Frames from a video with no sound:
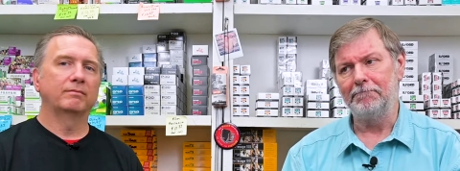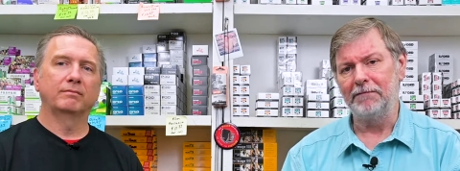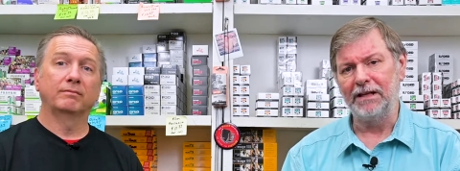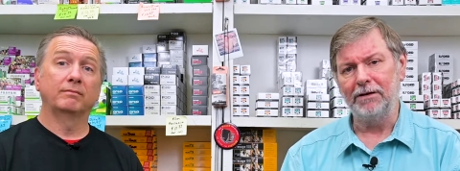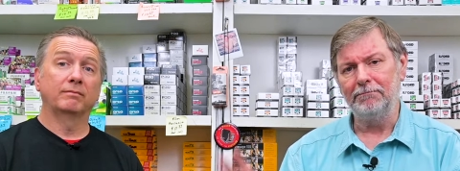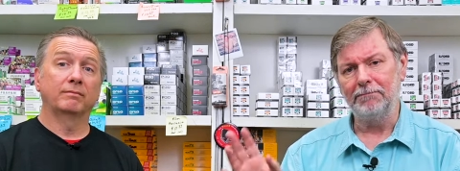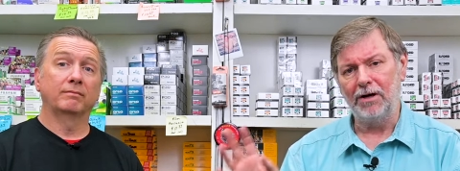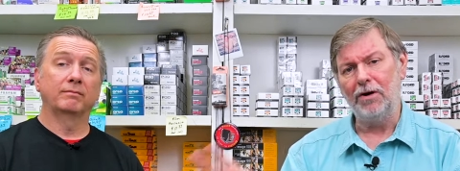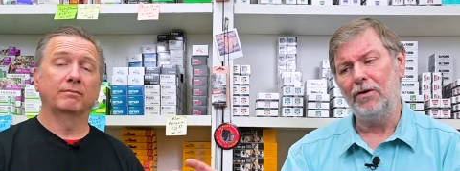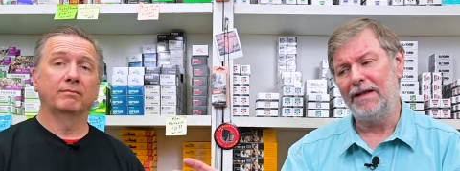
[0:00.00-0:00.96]
Speaker 1: you know,
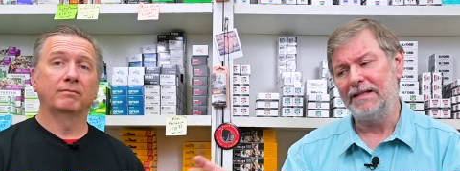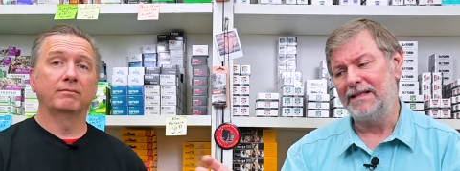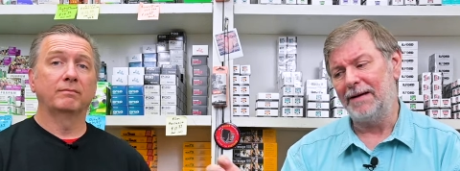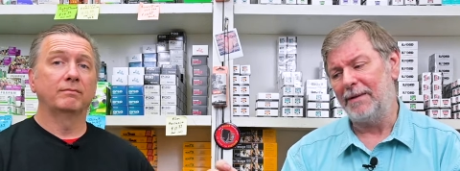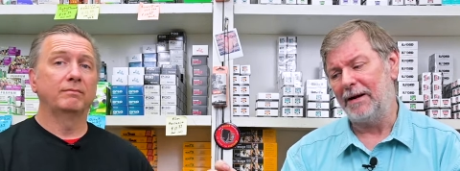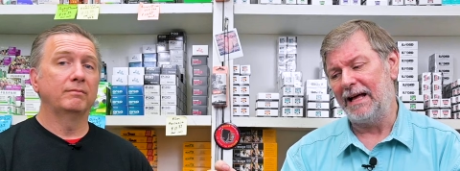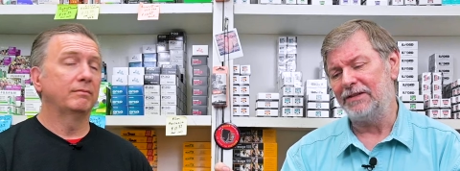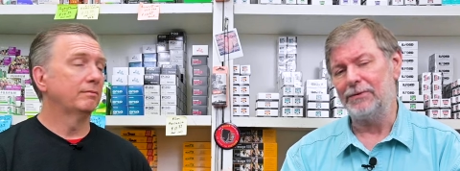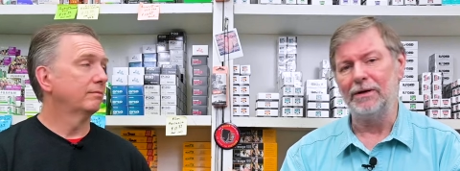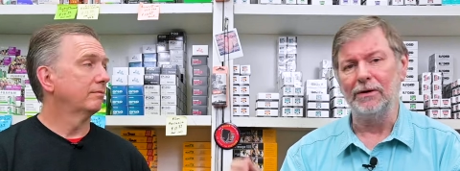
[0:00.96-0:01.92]
oh, that's not my
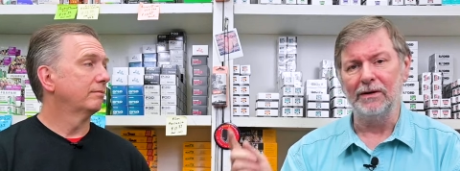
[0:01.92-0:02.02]
last roll.